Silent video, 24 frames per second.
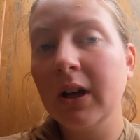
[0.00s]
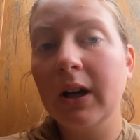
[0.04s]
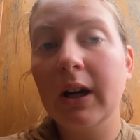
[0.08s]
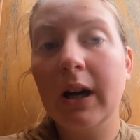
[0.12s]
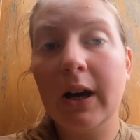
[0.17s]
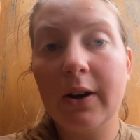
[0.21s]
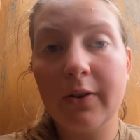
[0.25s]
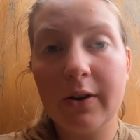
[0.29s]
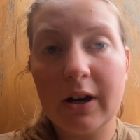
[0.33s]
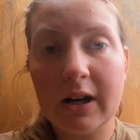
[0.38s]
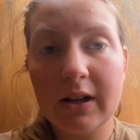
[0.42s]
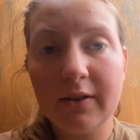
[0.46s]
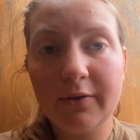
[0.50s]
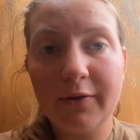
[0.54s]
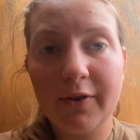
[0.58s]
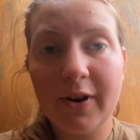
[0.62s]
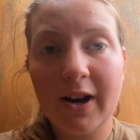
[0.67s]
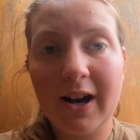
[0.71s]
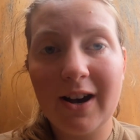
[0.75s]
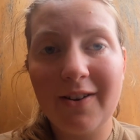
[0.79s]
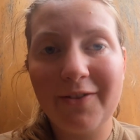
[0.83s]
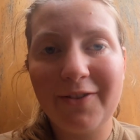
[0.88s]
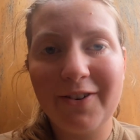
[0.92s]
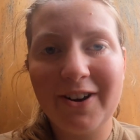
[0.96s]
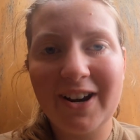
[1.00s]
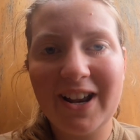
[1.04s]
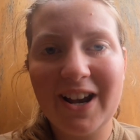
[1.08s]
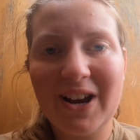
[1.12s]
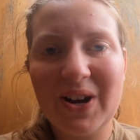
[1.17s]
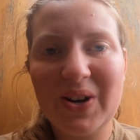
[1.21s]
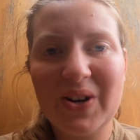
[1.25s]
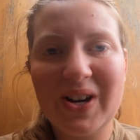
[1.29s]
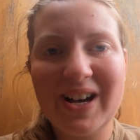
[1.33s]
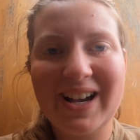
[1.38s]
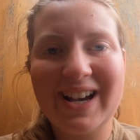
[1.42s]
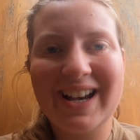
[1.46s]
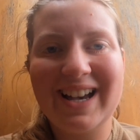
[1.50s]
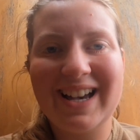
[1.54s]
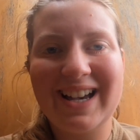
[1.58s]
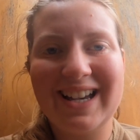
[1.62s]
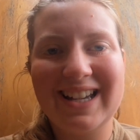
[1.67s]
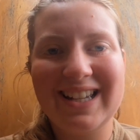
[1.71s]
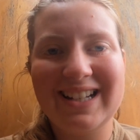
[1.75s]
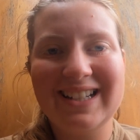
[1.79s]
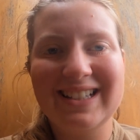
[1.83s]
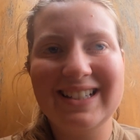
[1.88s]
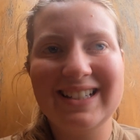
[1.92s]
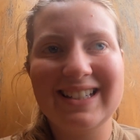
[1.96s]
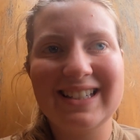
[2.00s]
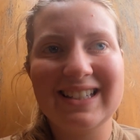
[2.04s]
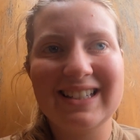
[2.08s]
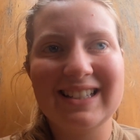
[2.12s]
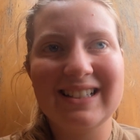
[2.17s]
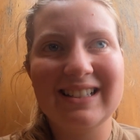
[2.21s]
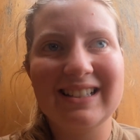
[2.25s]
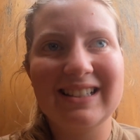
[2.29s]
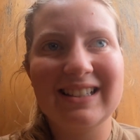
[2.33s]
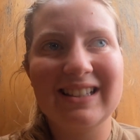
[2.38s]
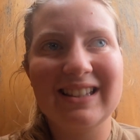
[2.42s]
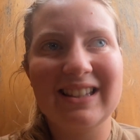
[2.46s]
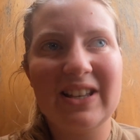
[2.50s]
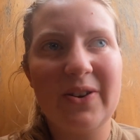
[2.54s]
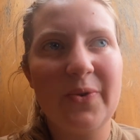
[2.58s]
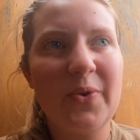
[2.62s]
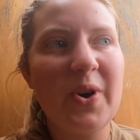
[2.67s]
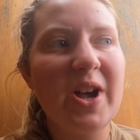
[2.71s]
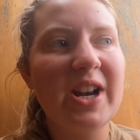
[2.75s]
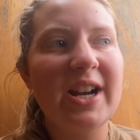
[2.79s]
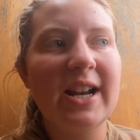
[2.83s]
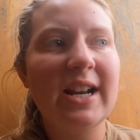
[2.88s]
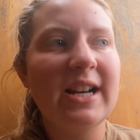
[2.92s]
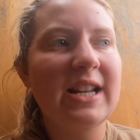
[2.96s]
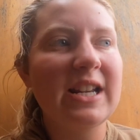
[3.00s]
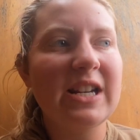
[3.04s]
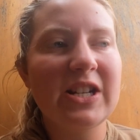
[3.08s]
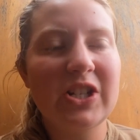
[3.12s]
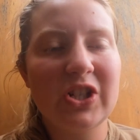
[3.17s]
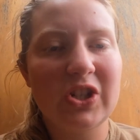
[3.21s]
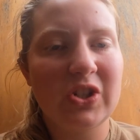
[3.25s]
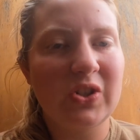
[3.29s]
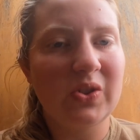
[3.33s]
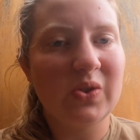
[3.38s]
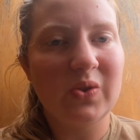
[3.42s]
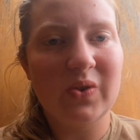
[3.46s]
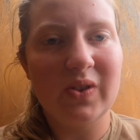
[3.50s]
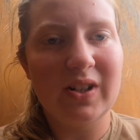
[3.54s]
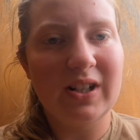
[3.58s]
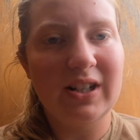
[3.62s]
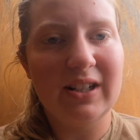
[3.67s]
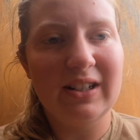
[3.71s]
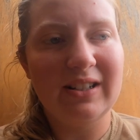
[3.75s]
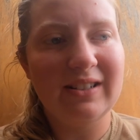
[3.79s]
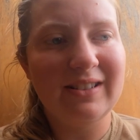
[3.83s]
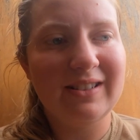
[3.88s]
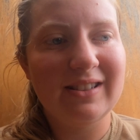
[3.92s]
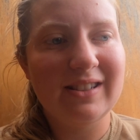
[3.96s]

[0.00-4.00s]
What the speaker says: I ran it for half an hour and there weren't any issues really,